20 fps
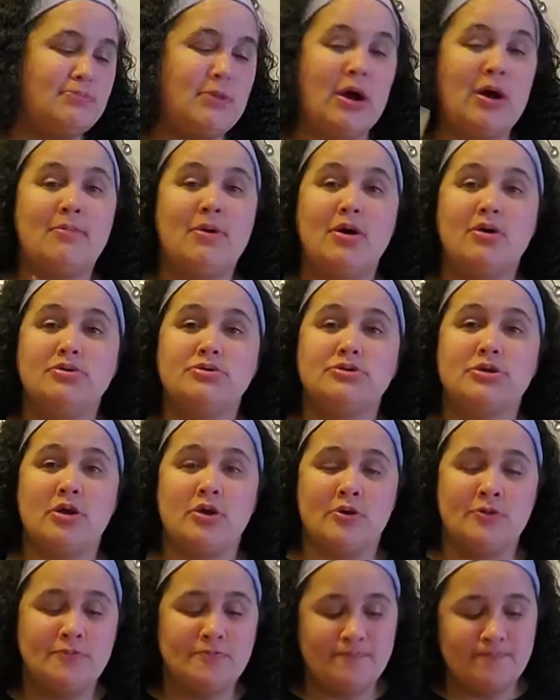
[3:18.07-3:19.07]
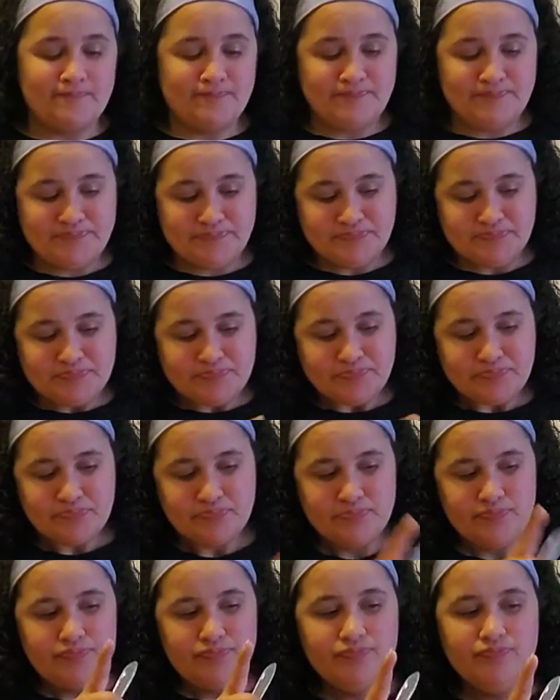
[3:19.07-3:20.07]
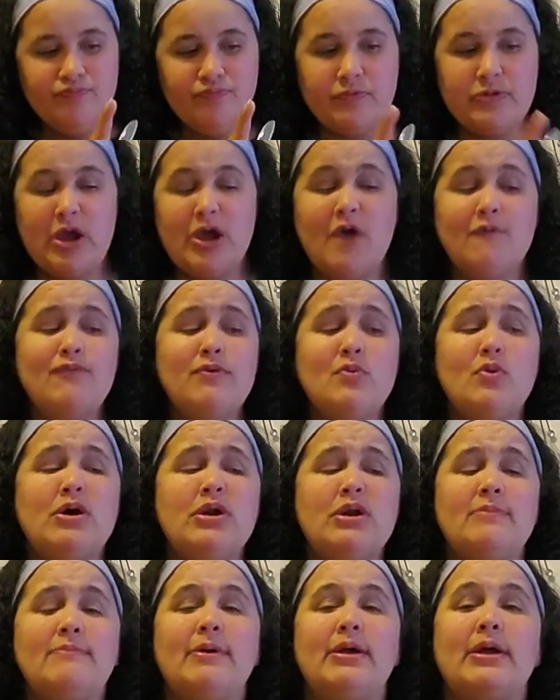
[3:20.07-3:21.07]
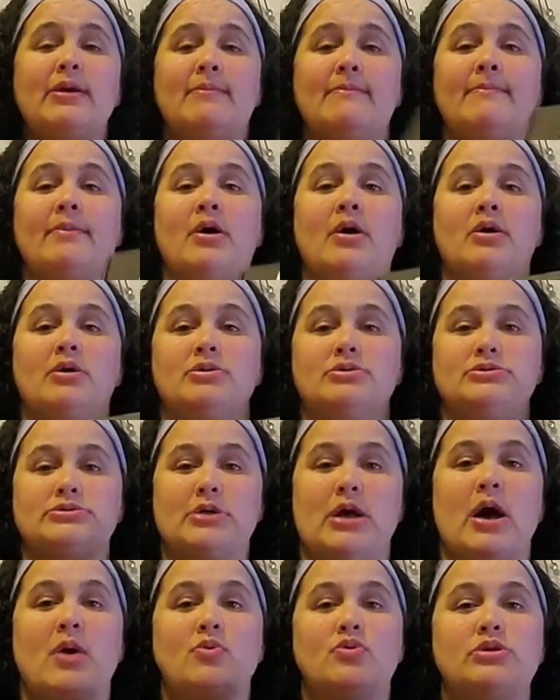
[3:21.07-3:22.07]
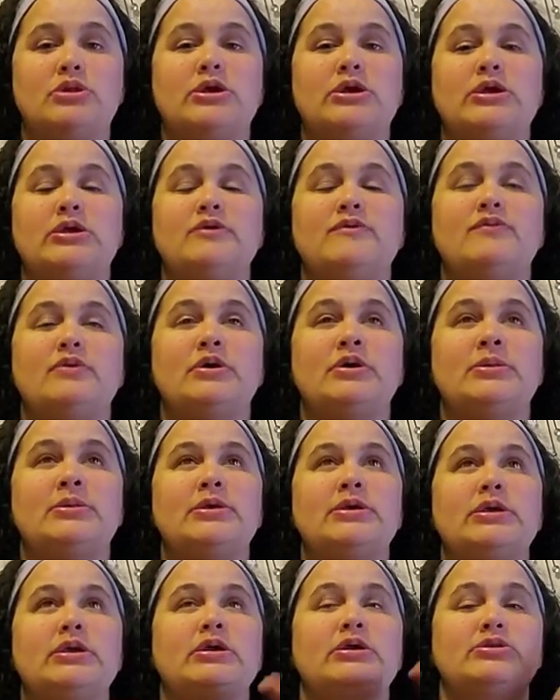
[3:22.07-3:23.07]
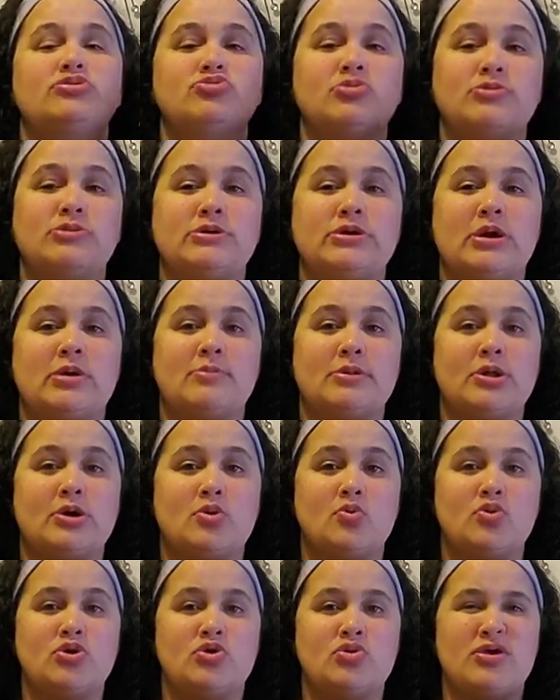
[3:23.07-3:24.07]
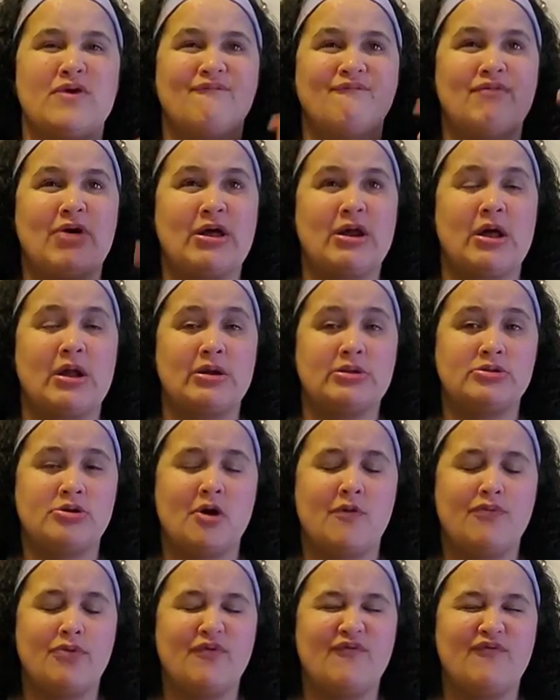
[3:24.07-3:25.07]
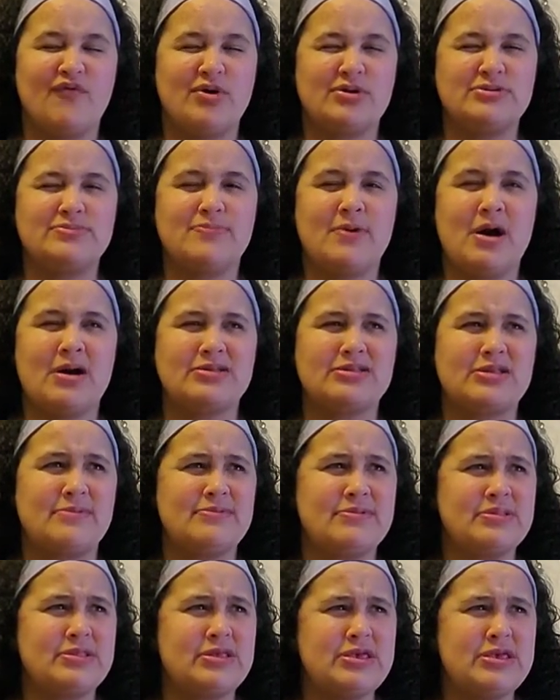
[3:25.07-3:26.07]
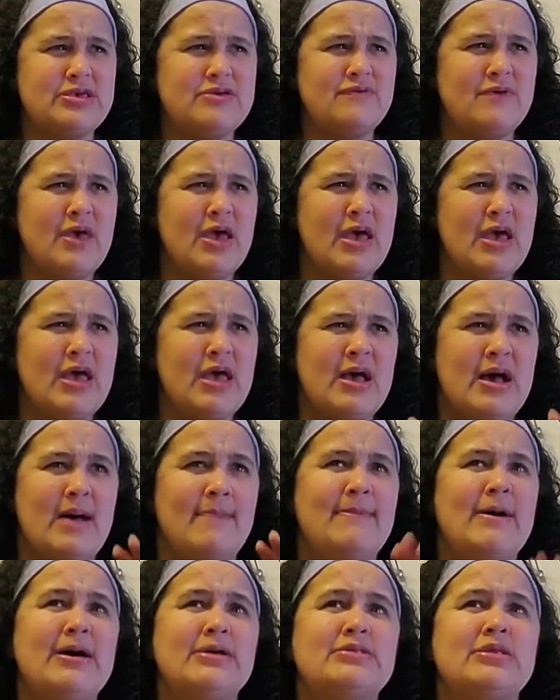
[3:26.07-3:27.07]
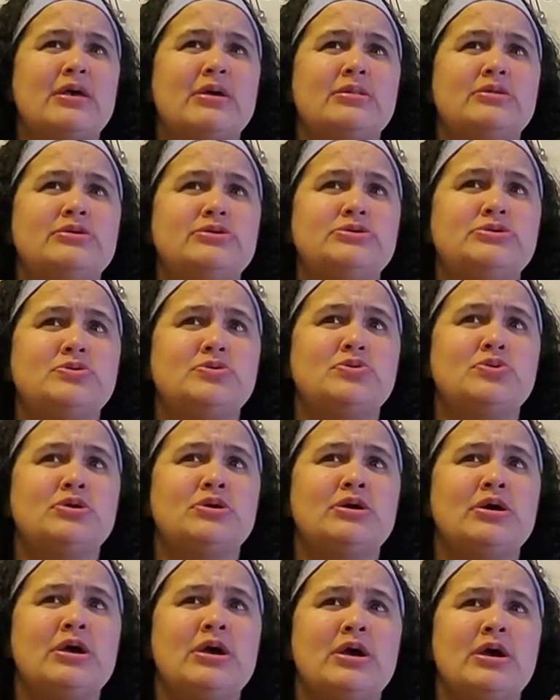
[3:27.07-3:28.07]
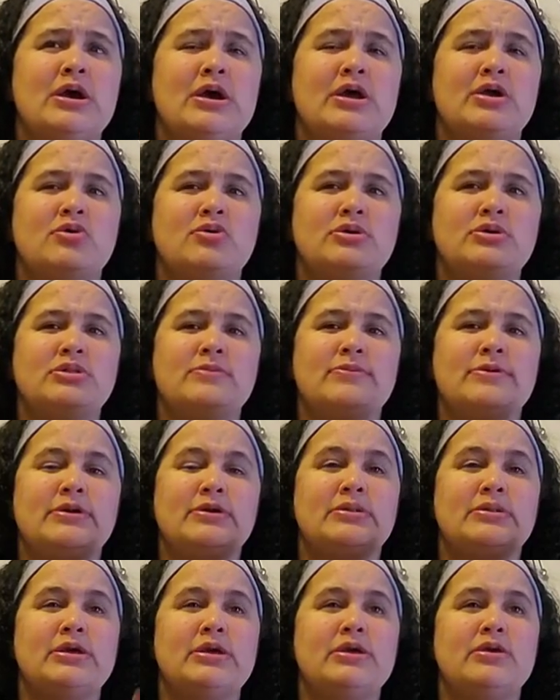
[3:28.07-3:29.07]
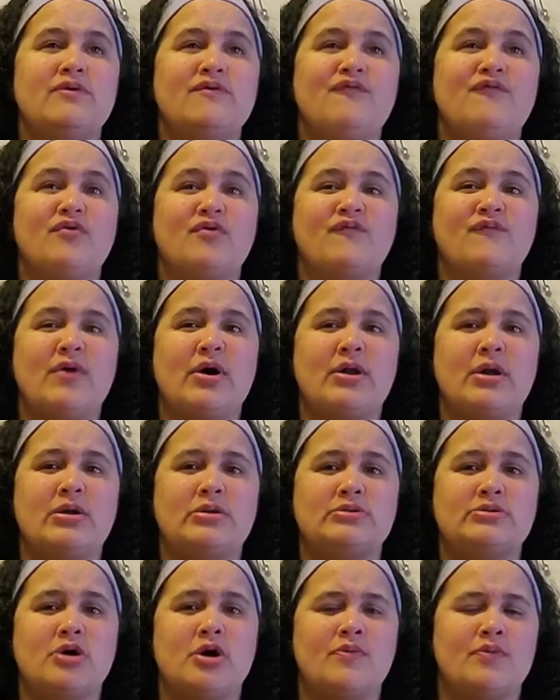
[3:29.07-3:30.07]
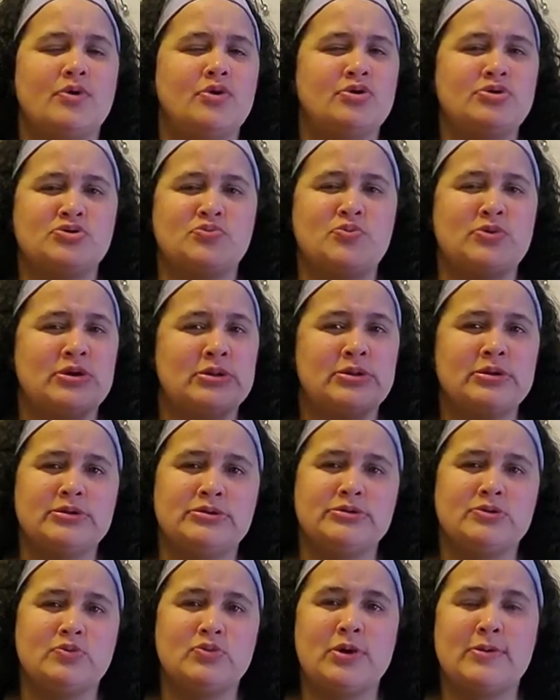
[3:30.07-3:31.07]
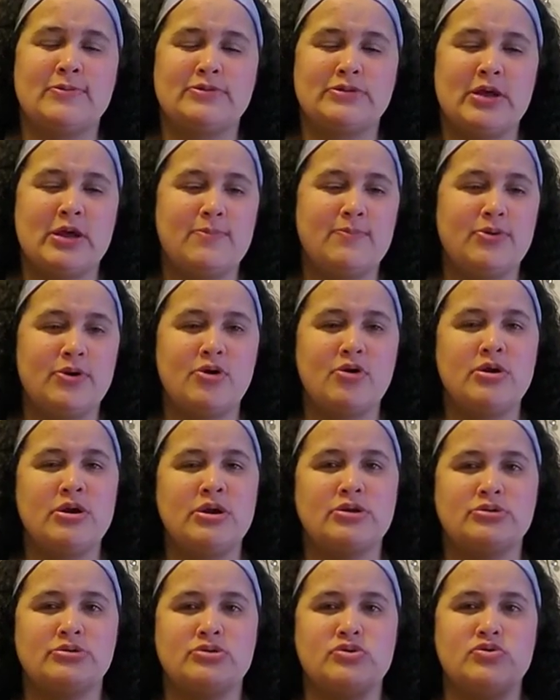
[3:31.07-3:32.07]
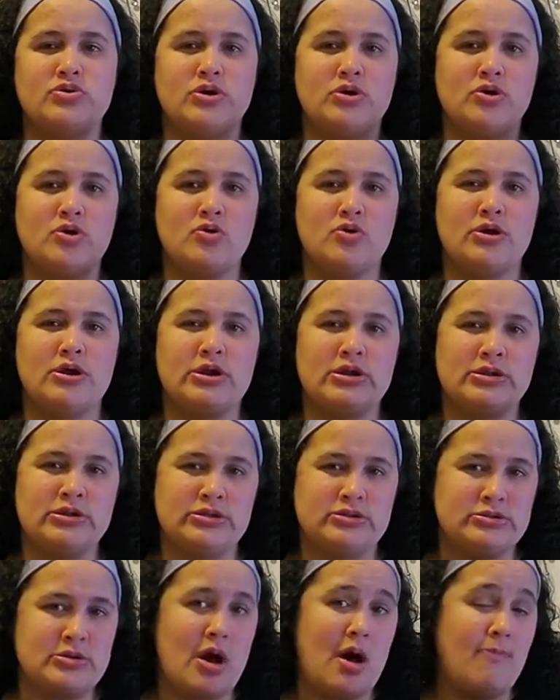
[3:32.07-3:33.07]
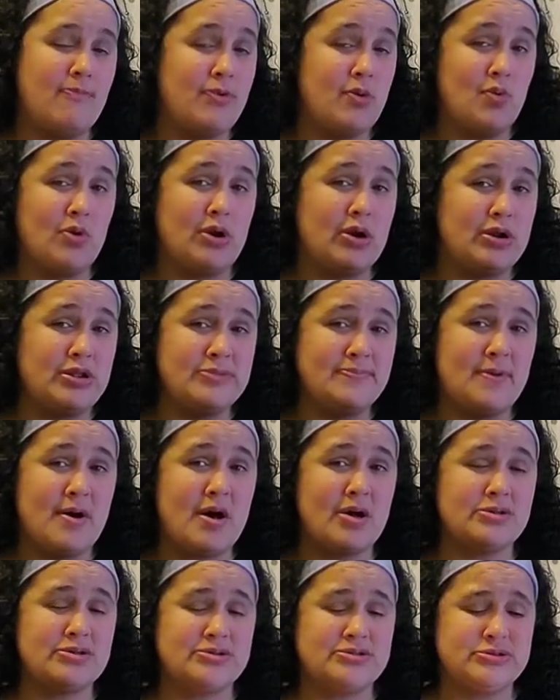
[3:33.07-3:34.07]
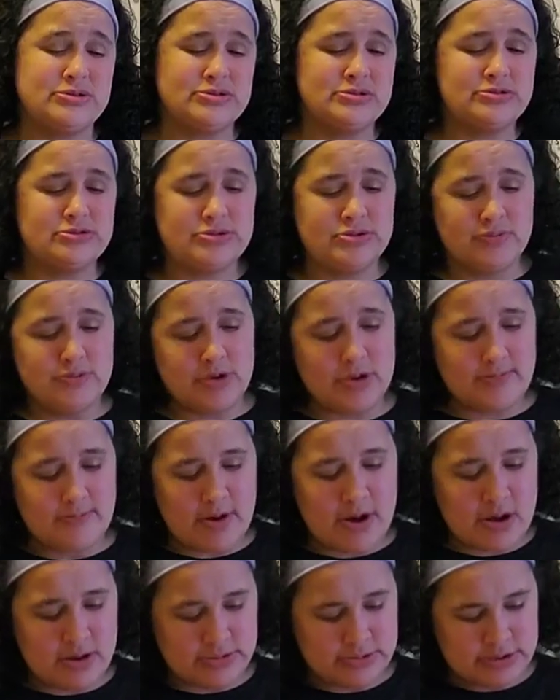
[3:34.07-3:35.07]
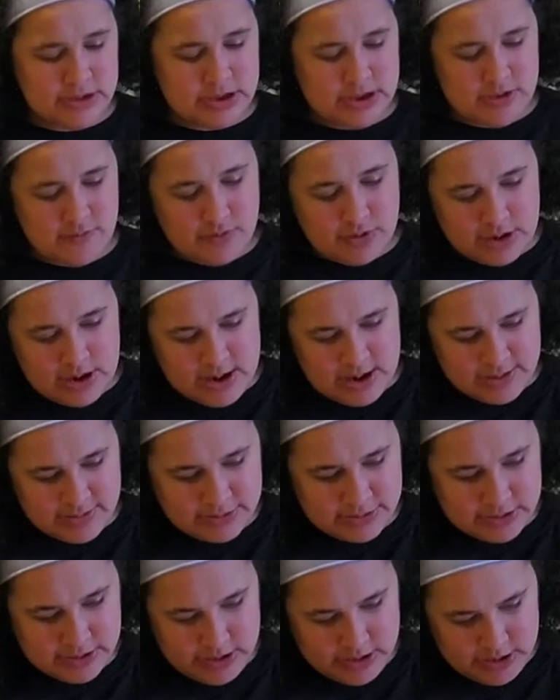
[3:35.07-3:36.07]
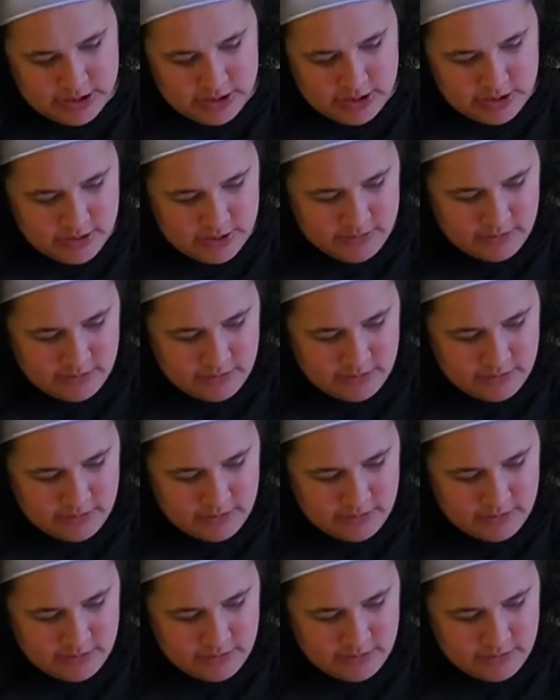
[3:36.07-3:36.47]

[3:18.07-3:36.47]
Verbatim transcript: Um, also, if you want to BAM box, I will leave a link in the description down below where you get $5 off your first box, I believe. I'm not exactly sure. It'll either be the link for the $5 off or just be the link to the website, period. So you can go ahead and just copy one of these boxes because these are some good boxes. They give good items in here.